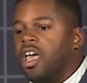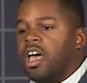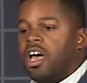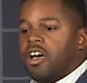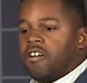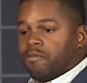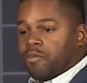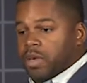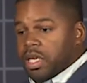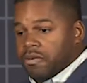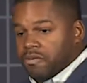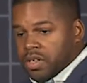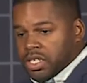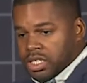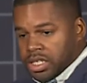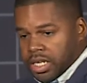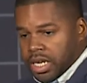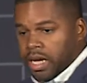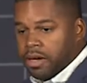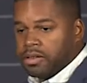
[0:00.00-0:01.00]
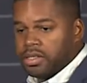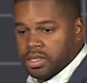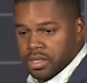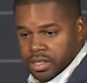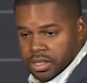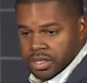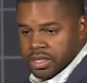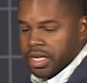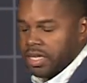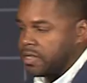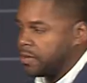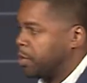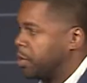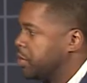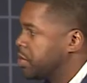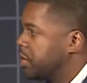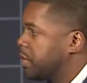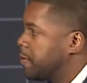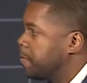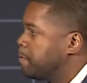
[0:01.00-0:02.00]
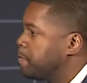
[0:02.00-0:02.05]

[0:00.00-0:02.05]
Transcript: of me reaching out to the salesperson.